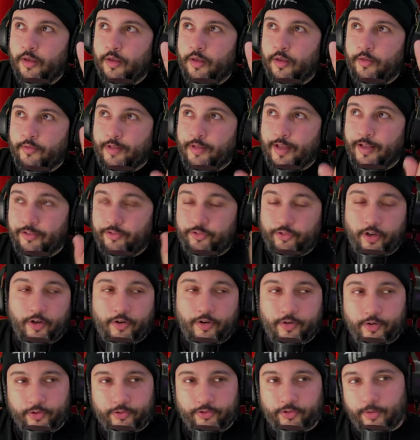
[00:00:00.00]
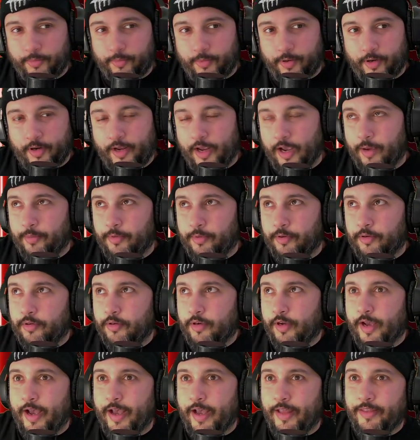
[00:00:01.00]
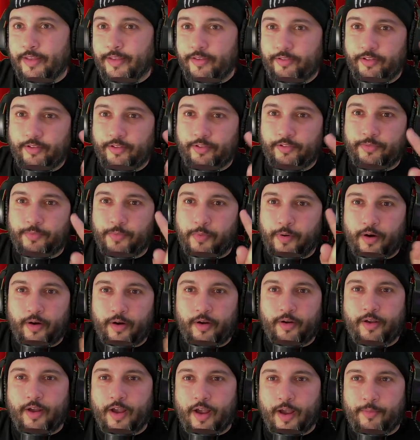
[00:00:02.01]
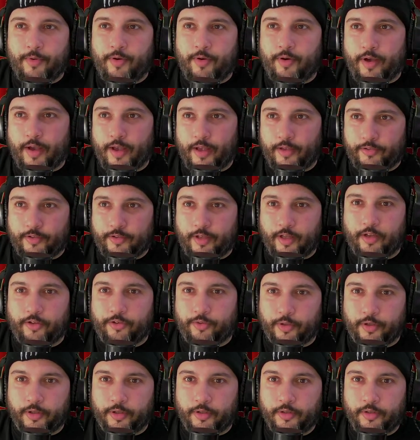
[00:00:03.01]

That's Dark Crystal, Mark Hamill. And this is Mark Hamill as Skeletor.